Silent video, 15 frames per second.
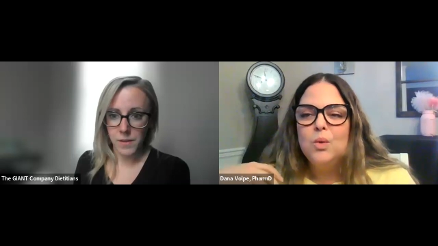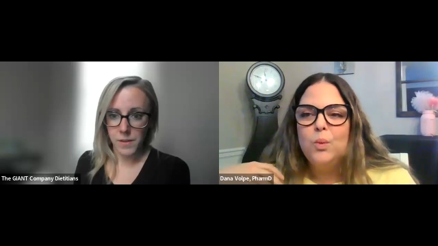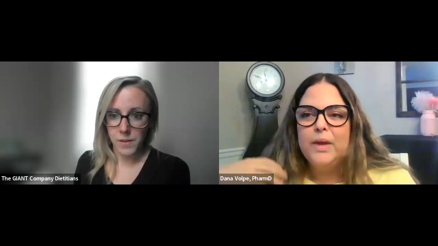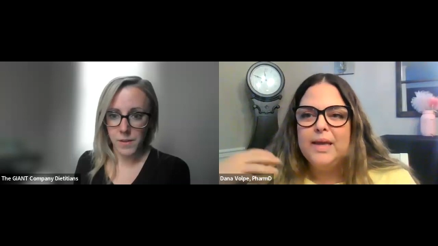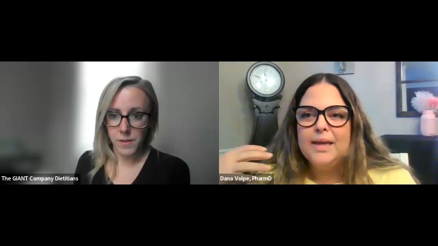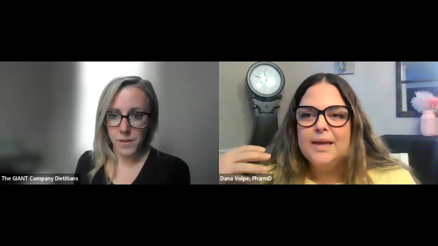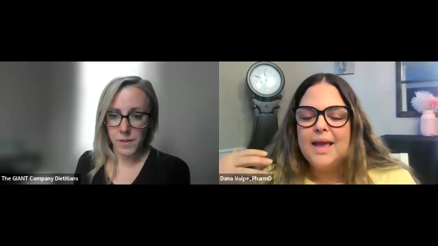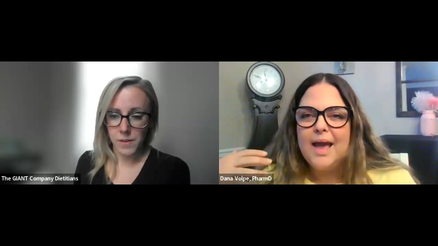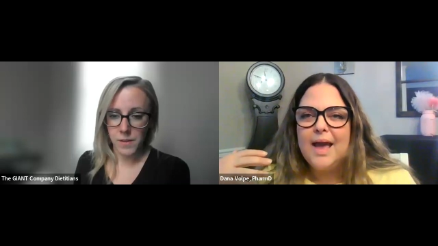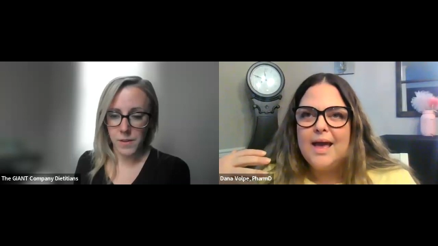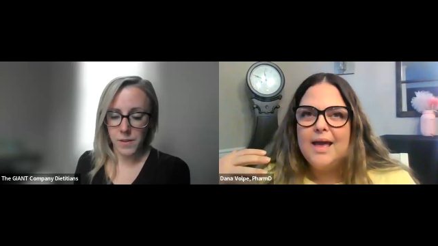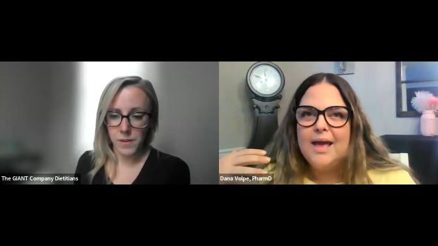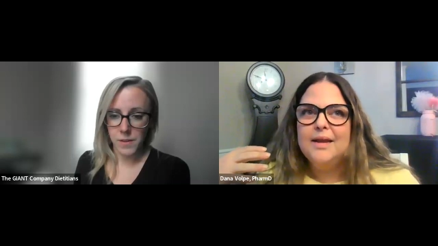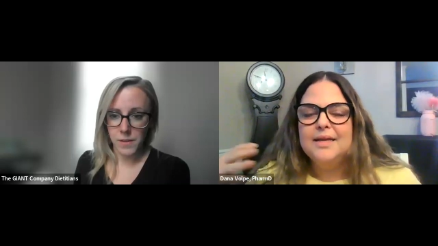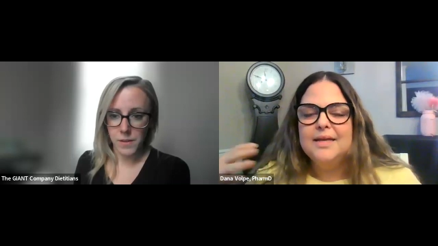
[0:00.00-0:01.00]
Speaker 1: we
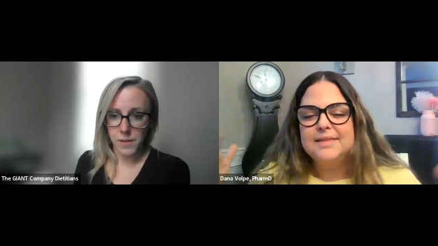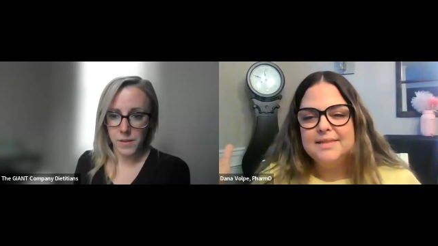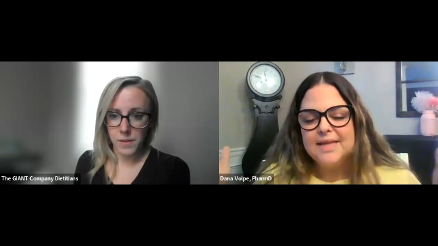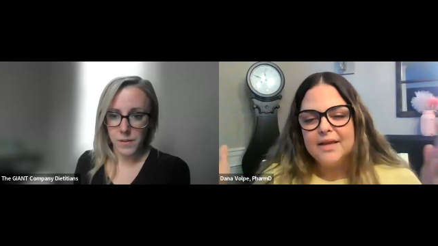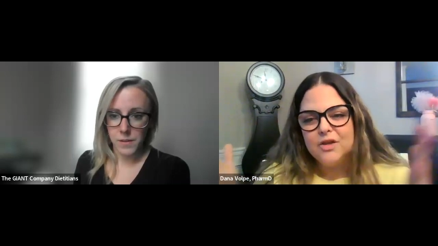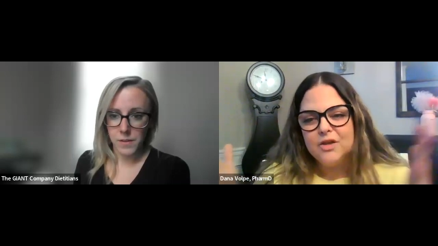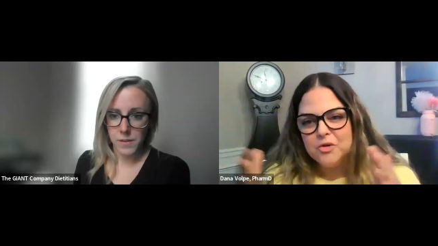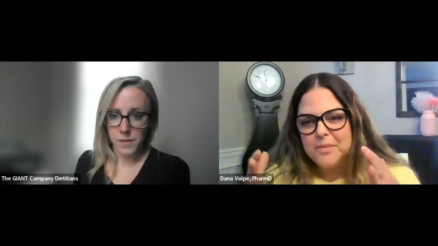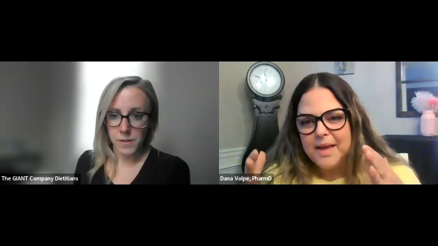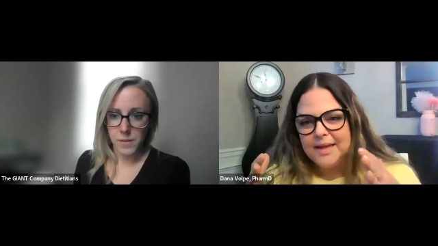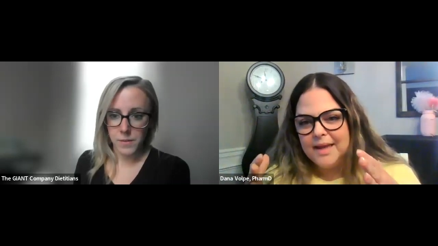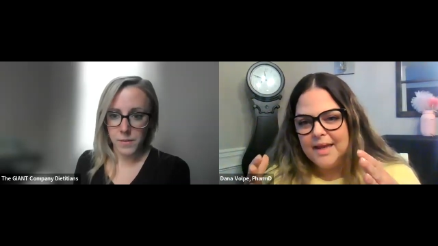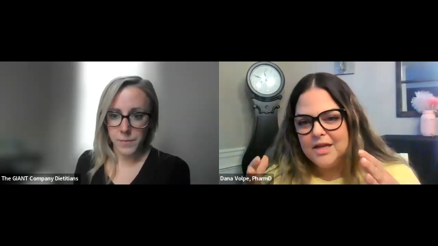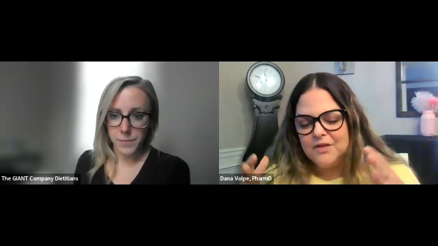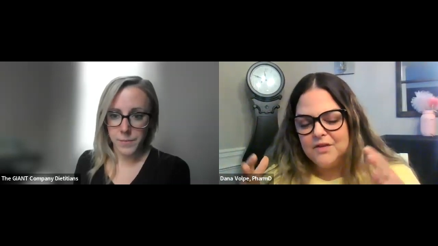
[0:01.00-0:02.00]
can sync your
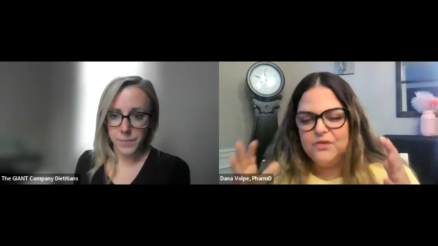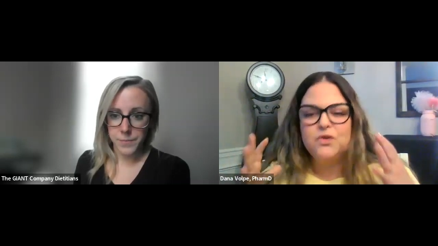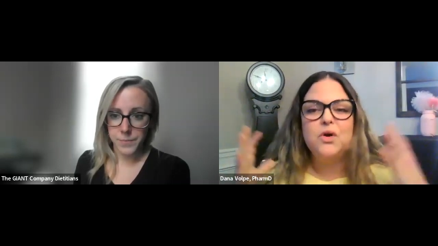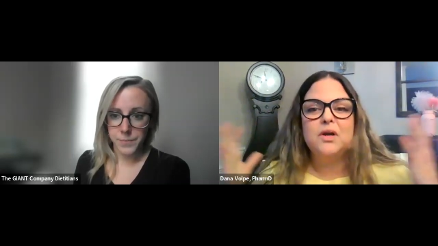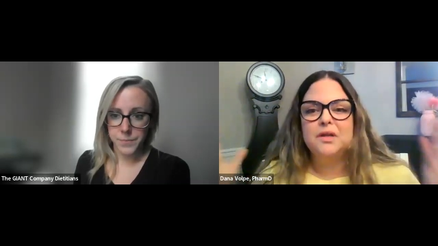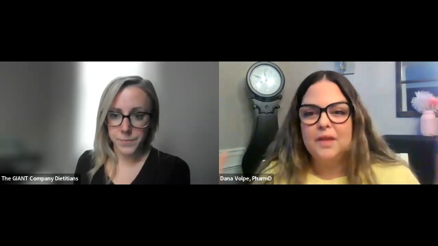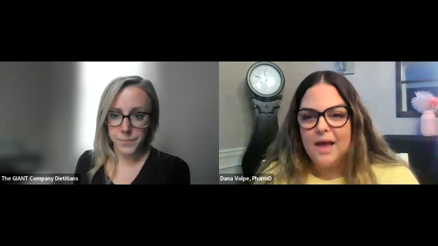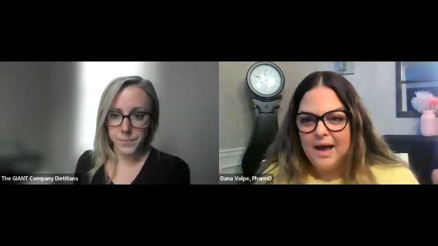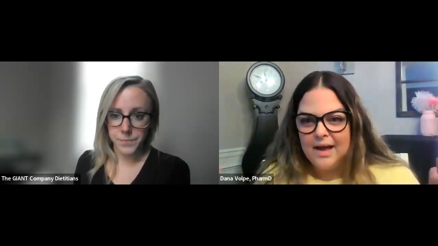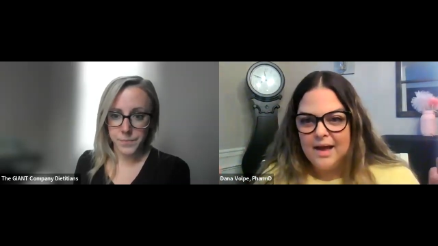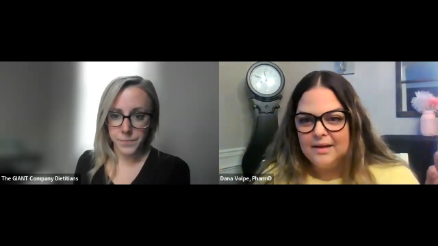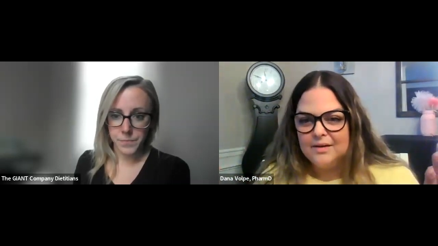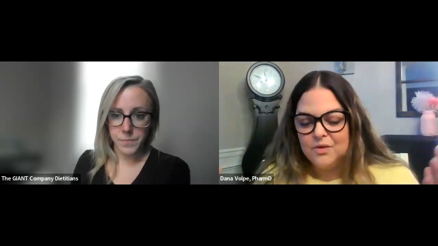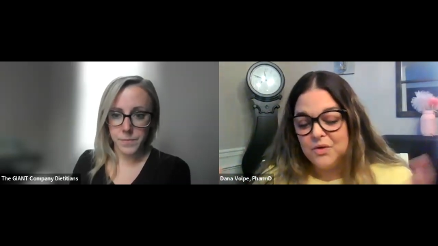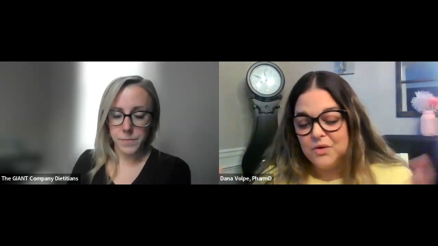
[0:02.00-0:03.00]
Medicaid if you're on a
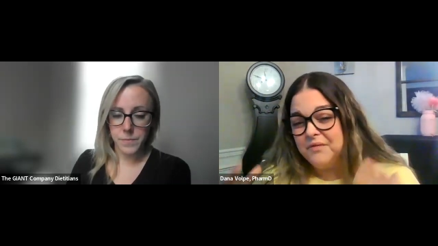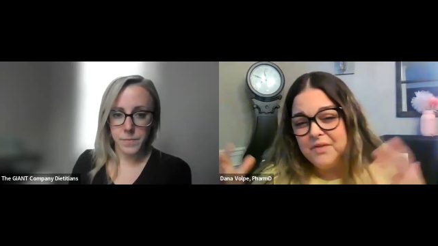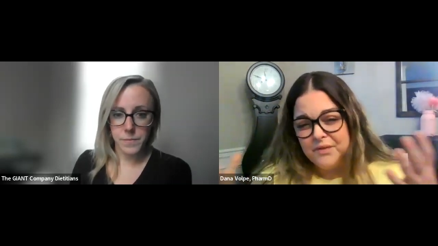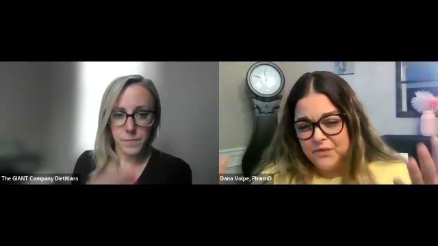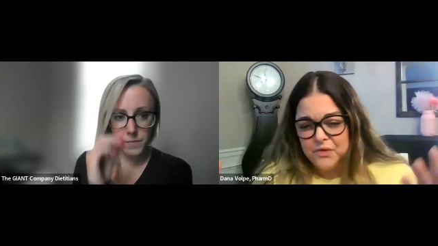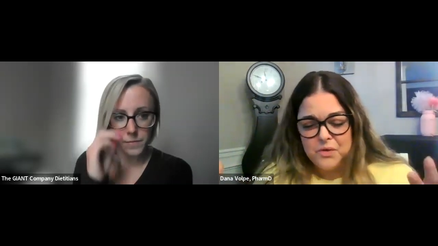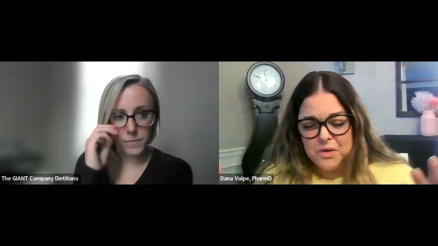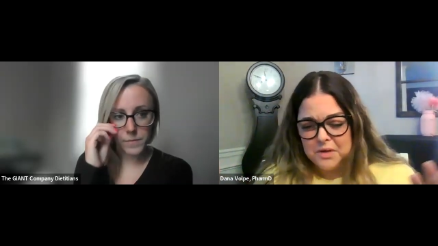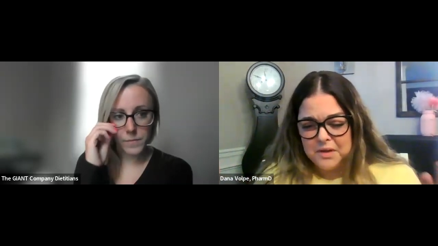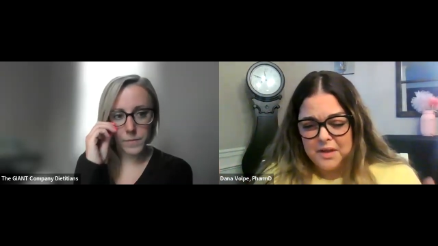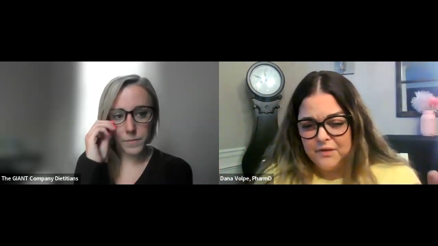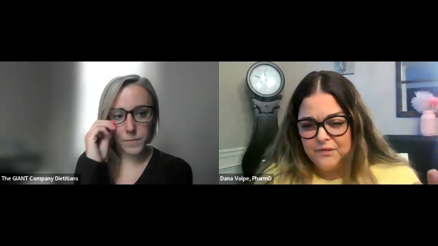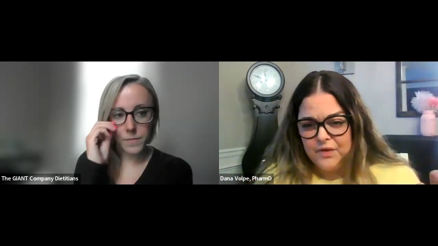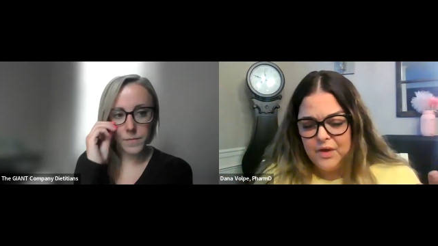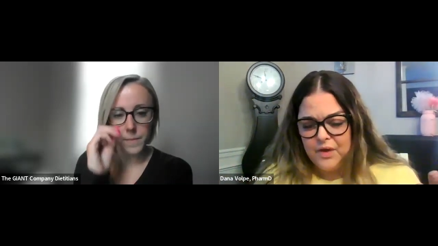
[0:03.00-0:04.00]
lot, or even if you're on like
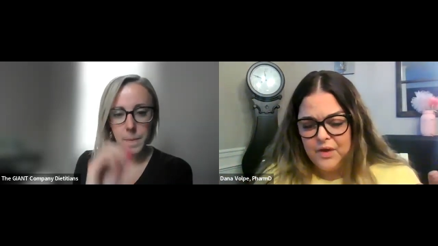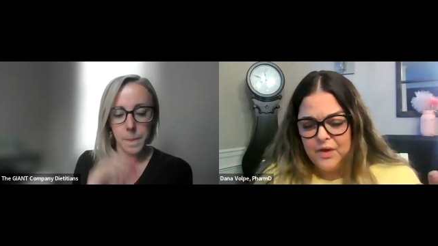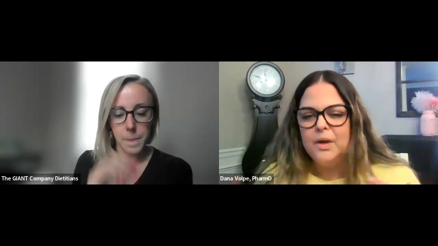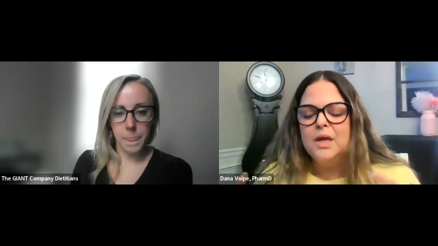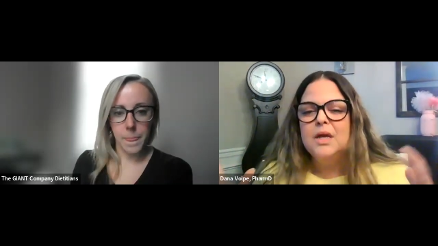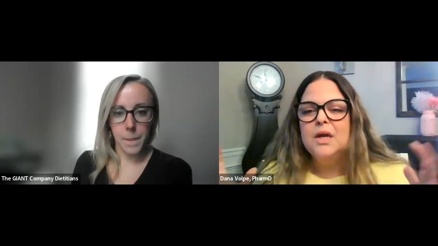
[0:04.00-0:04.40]
a few,